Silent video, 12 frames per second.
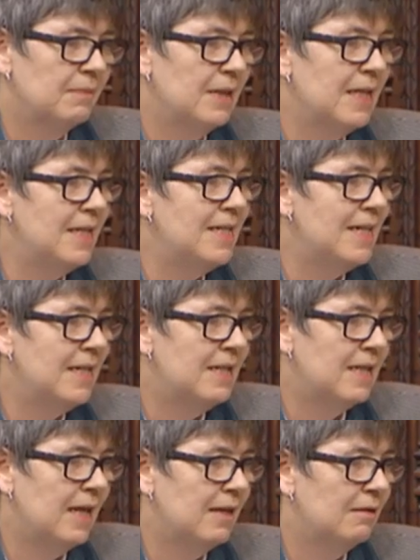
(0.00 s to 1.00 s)
in
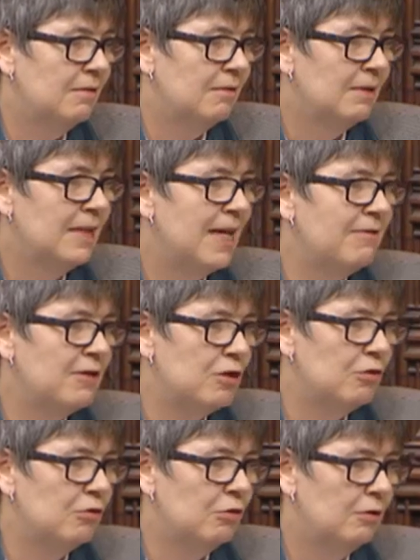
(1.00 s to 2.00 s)
detail, if
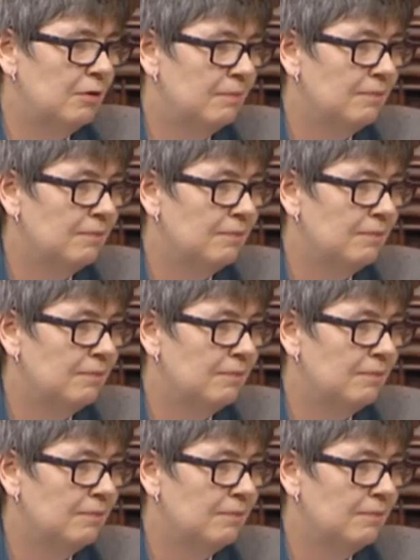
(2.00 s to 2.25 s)
at all.